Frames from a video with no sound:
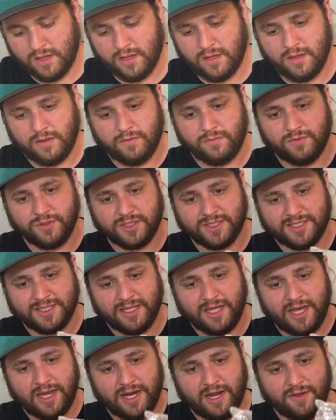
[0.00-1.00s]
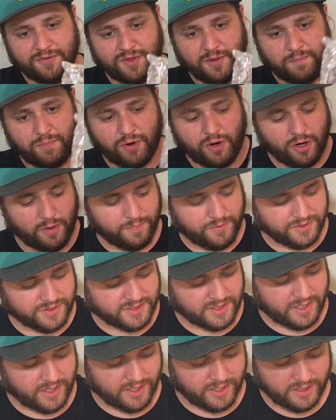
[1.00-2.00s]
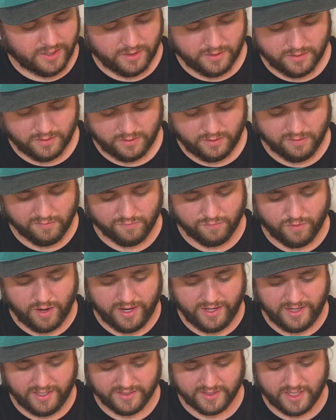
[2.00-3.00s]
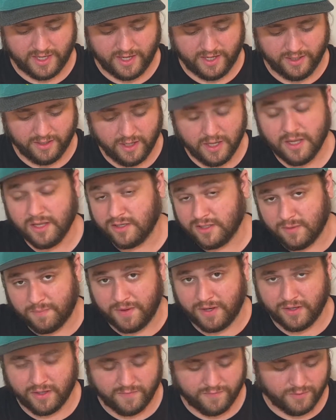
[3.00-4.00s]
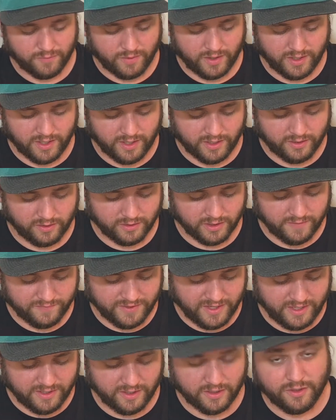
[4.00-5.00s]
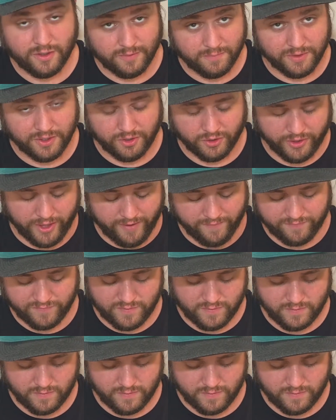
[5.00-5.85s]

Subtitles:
We'll slide out the purple side, your right side, depending if you're right-handed or left-handed, could be your left.